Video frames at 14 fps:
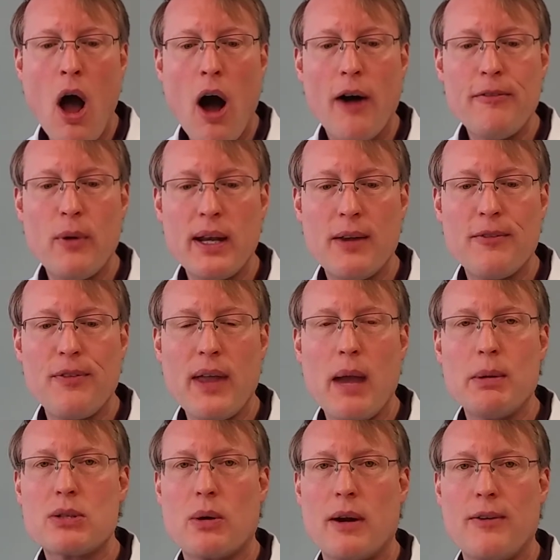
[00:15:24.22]
Avoid
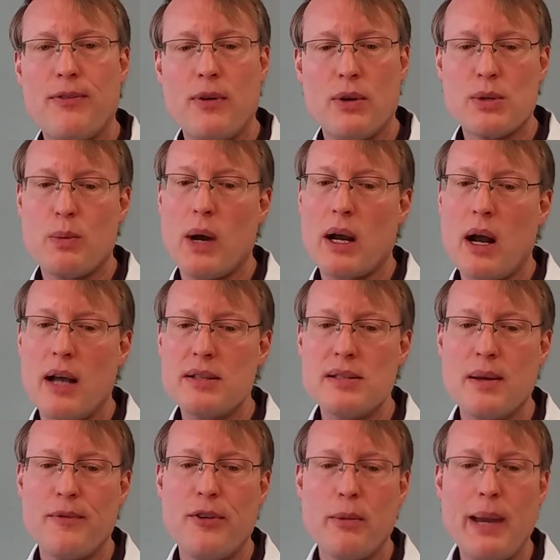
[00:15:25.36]
inflammatory foods. What causes
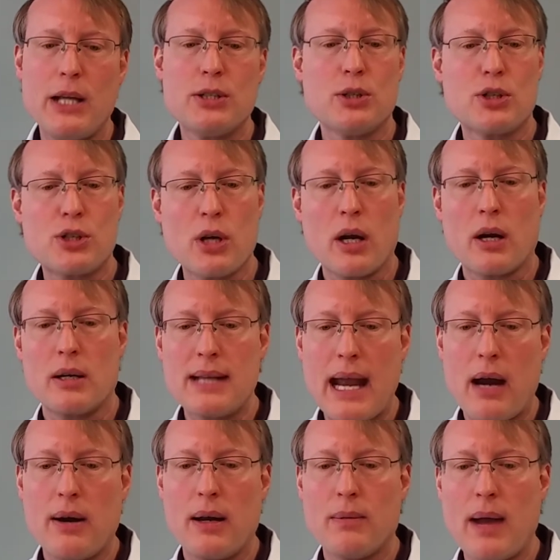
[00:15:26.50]
inflammation? Sugar,
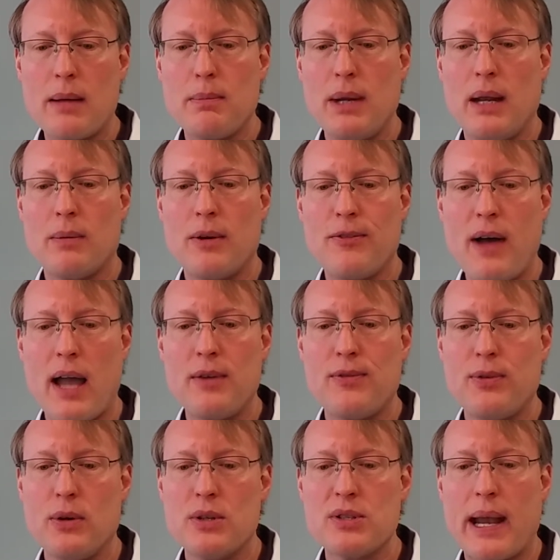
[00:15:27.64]
dairy, red meat, refined
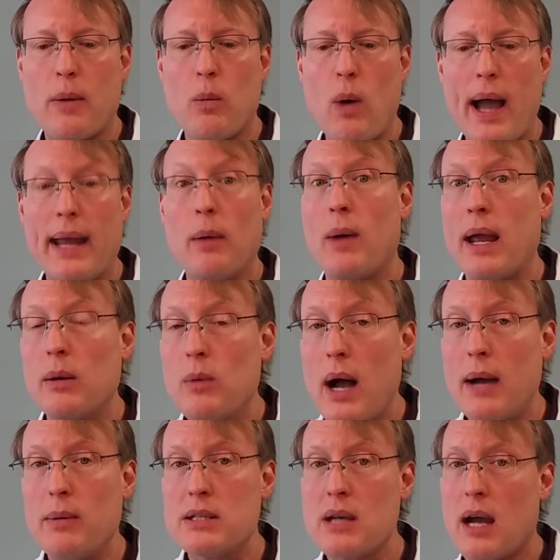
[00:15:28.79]
foods like white
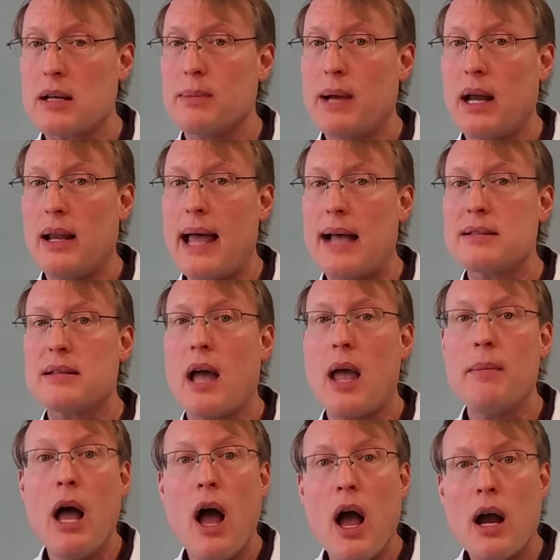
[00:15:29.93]
what? We talked about it last time.
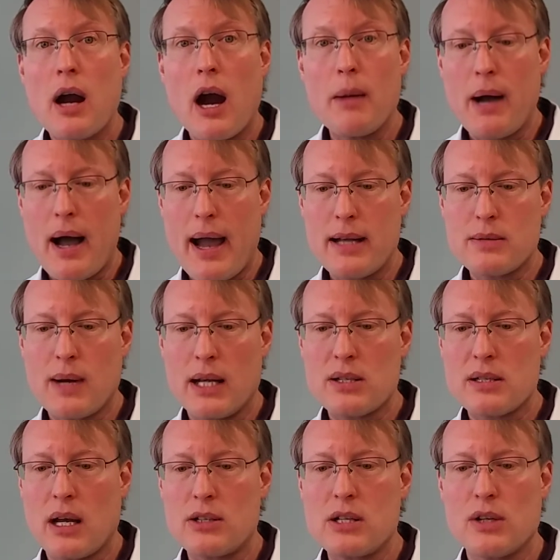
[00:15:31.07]
Carbohydrates
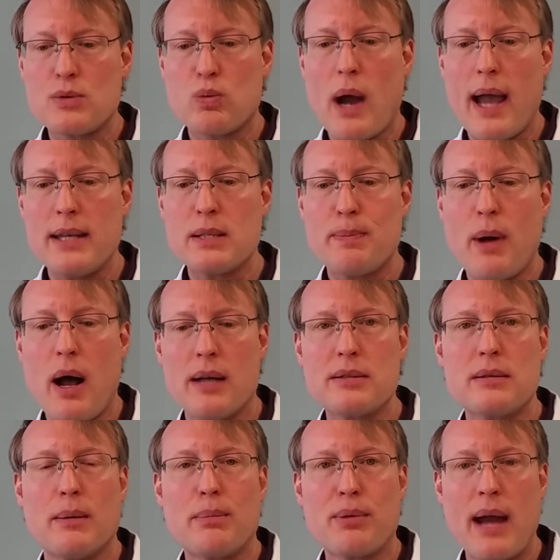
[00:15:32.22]
such as rice,
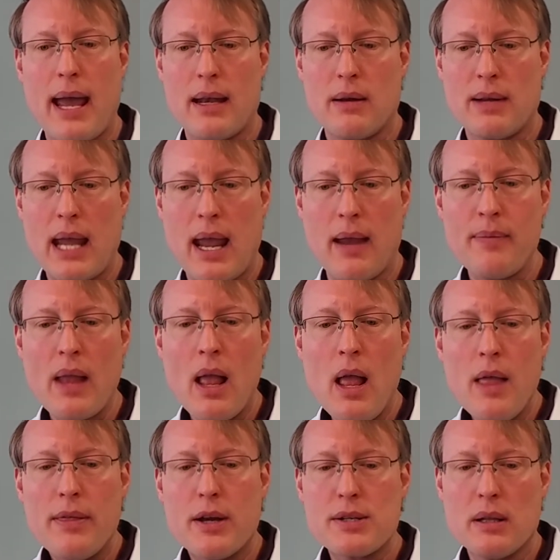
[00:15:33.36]
pasta, bread, okay?
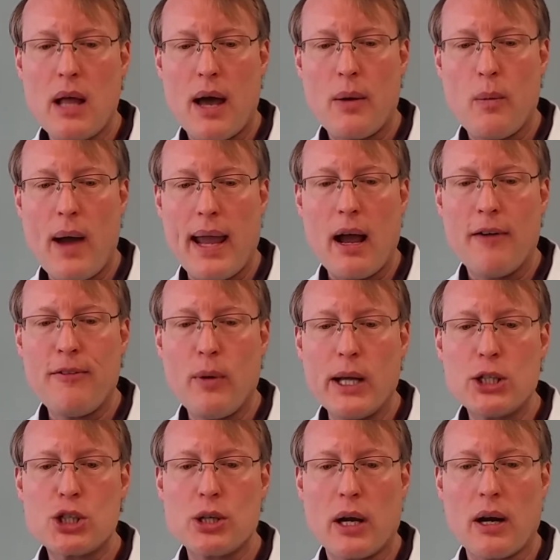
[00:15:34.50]
There's a lot of white. Avoid
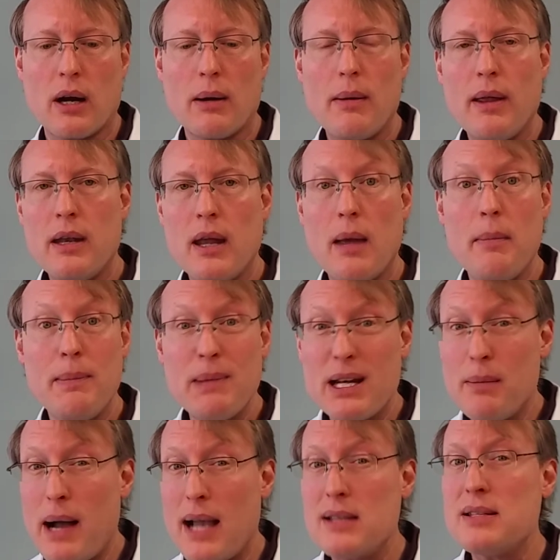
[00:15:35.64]
sugar and
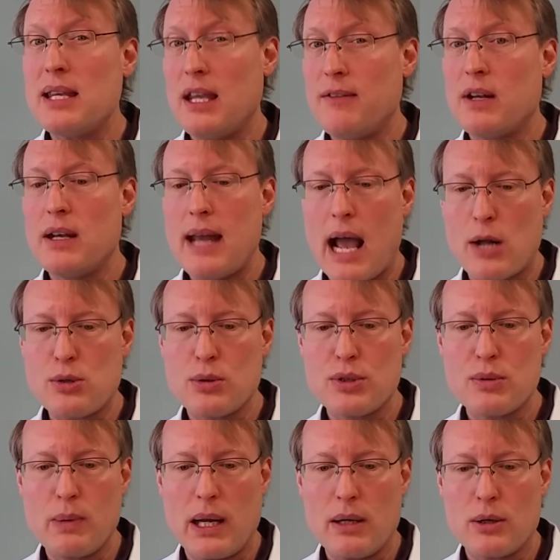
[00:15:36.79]
minimize even natural
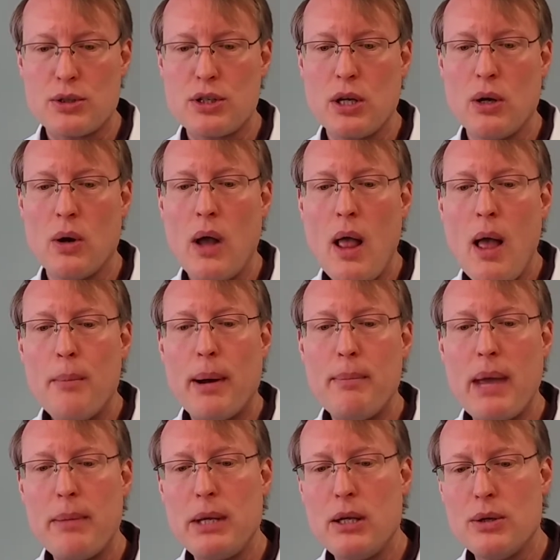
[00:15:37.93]
sweeteners too, but
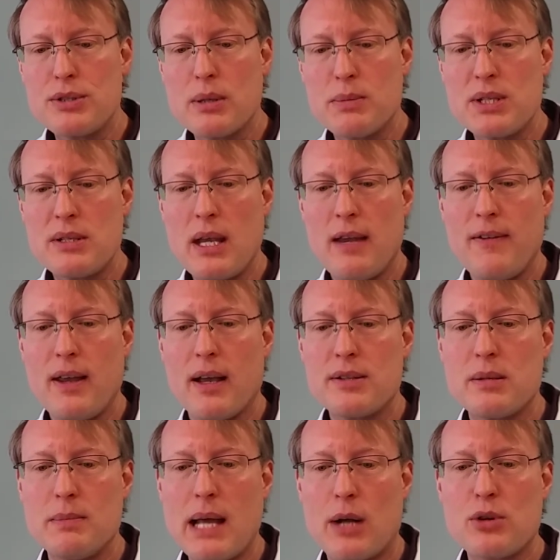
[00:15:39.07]
maybe use some stevia,
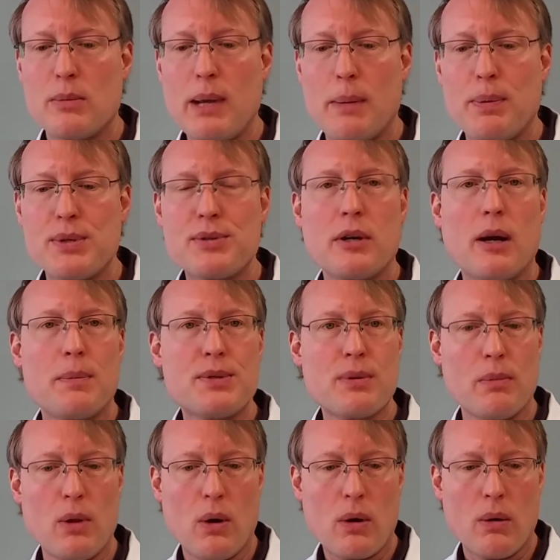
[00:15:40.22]
some natural maple syrup,
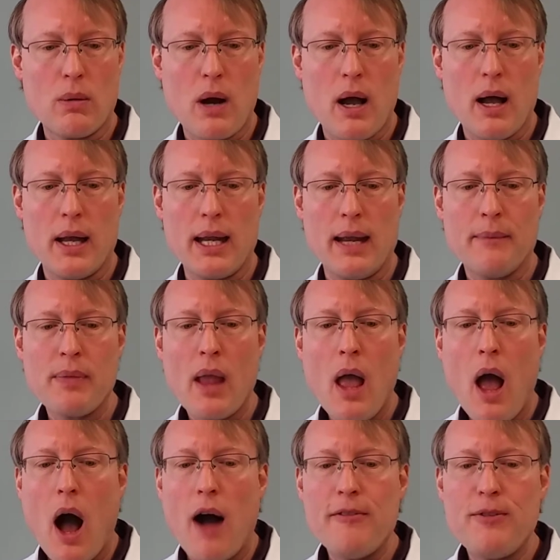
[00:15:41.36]
some local raw honey.
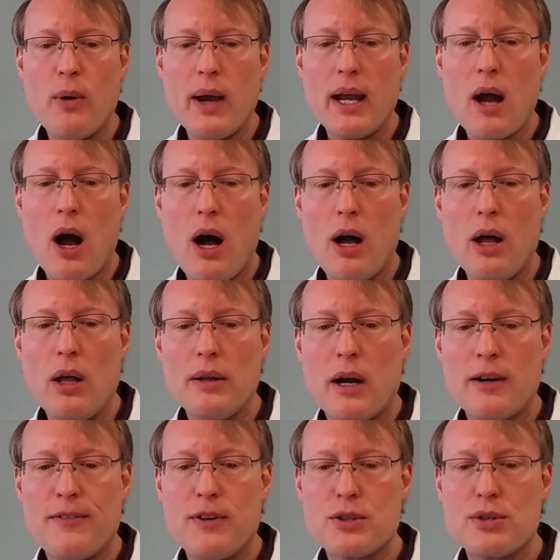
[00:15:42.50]
Avoid all
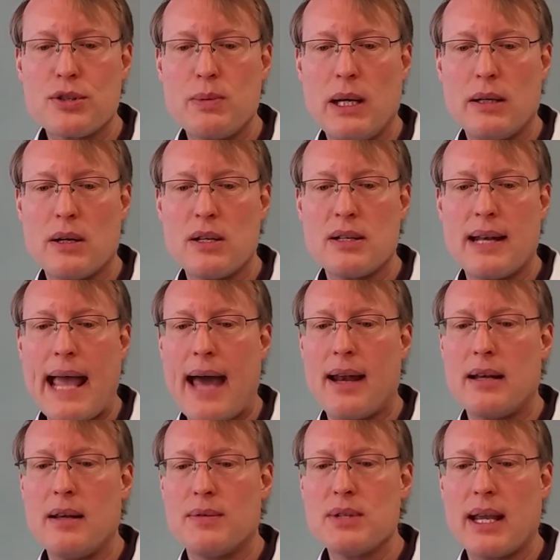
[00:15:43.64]
artificial sweeteners and
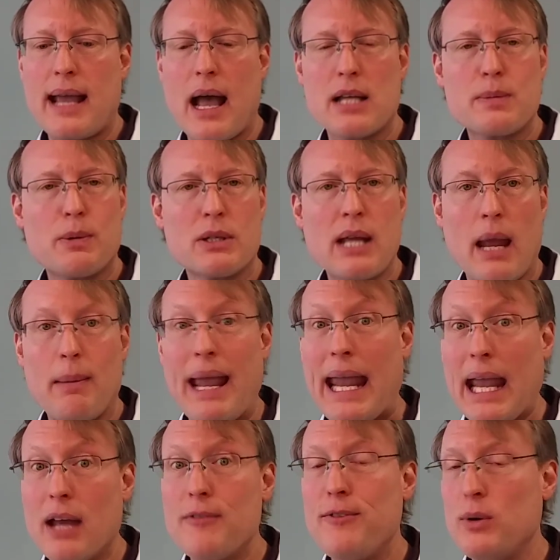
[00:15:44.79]
additives like aspartame
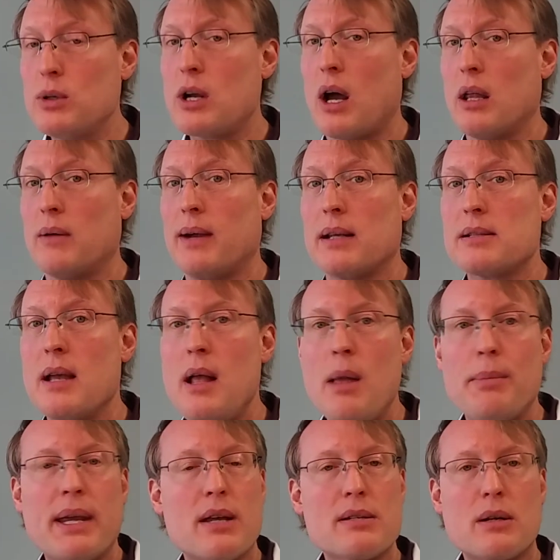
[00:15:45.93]
and food colorings,
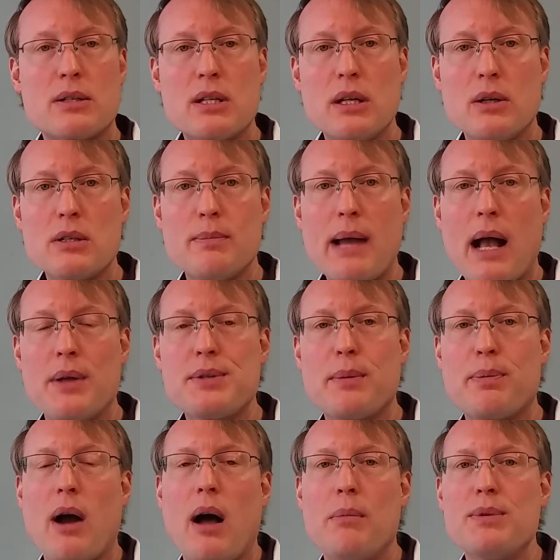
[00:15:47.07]
because there's huge amounts of
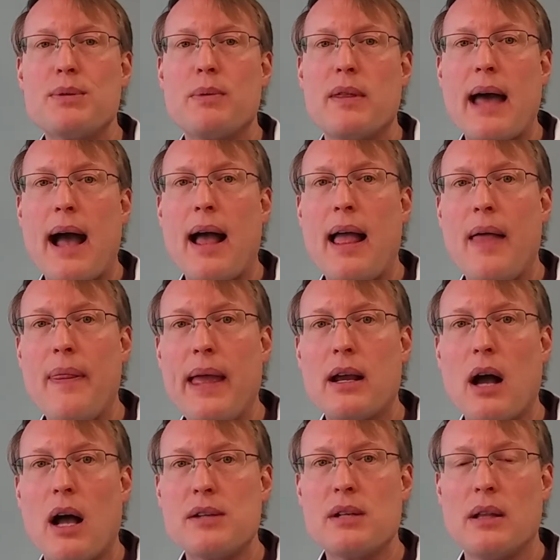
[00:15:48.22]
problems with that, and they
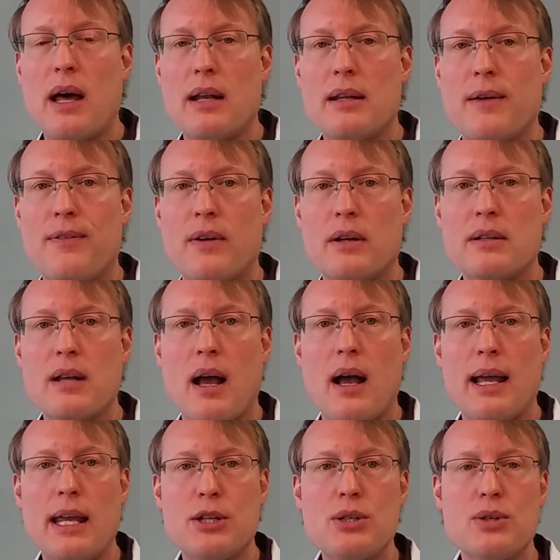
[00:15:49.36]
cause a lot of different
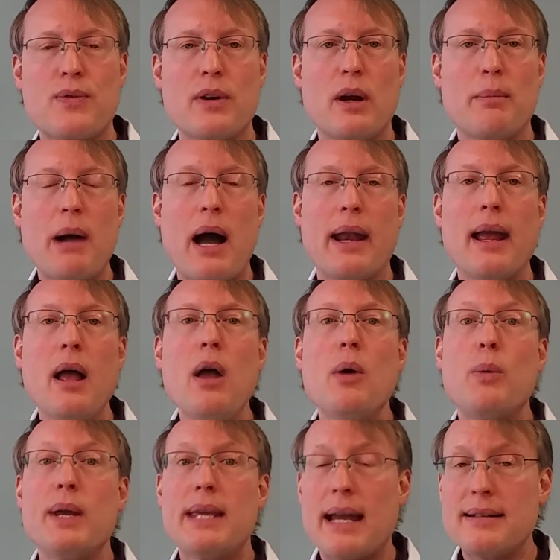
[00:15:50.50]
issues for your body.
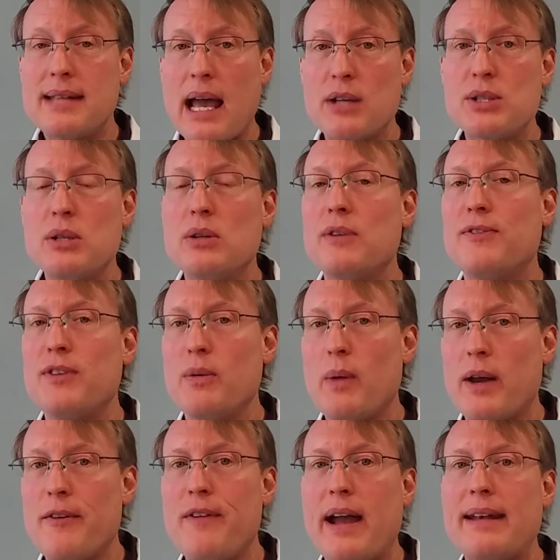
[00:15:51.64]
We can test you if you
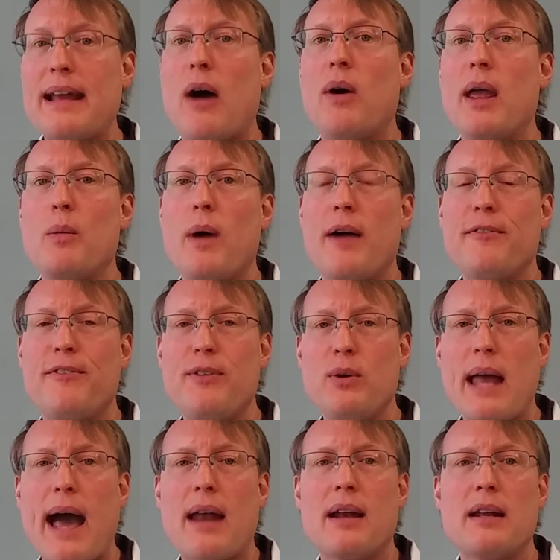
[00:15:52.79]
want to find out, hey, what food
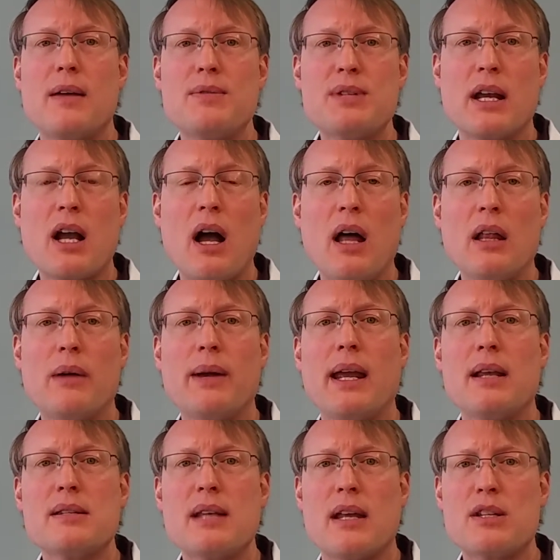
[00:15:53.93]
additives and
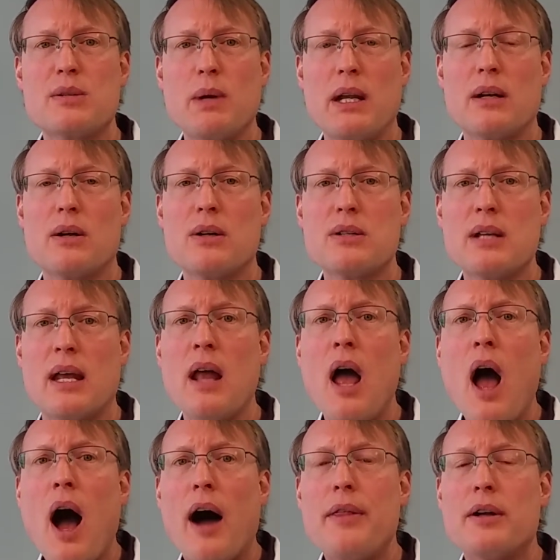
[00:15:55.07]
colorings and sweeteners and
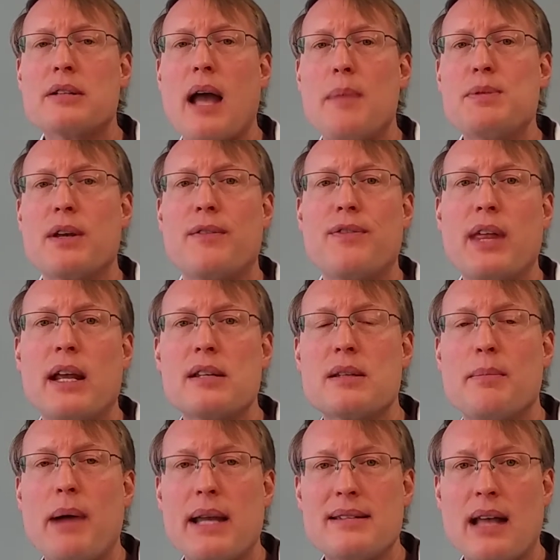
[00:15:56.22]
other types of things
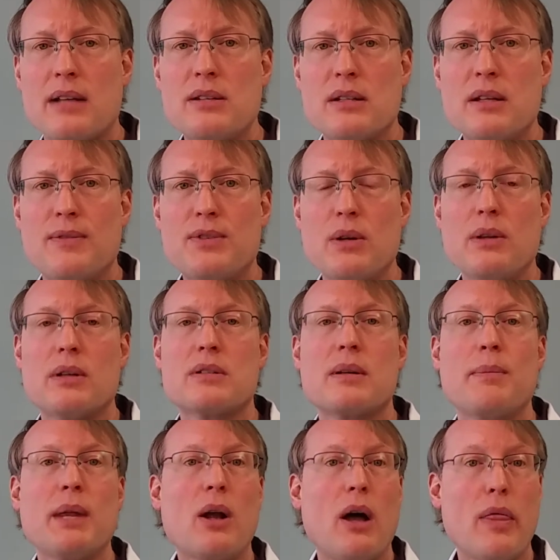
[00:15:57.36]
am I sensitive to. There's
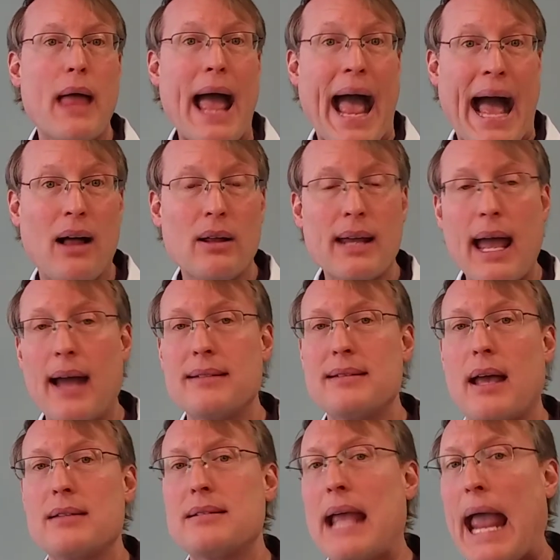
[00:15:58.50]
something called the ALCAT
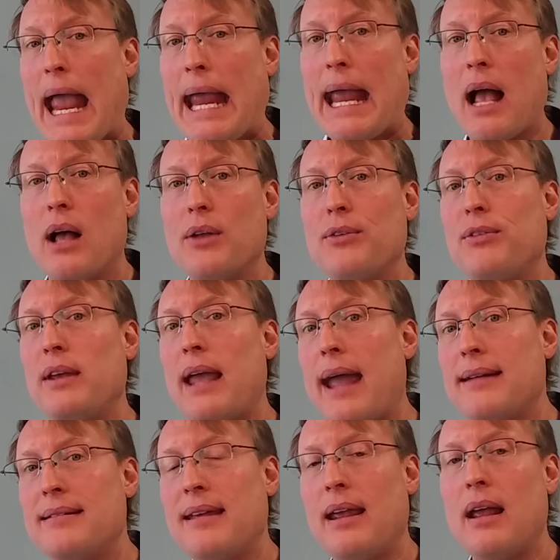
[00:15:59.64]
test,
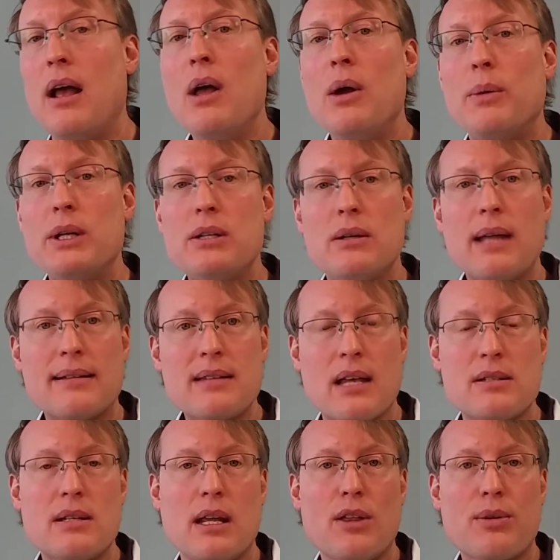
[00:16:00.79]
A-L-C-A-T. We do that
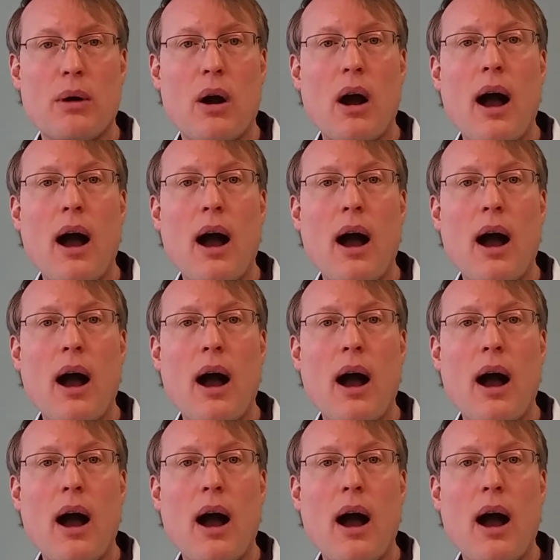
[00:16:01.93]
testing through our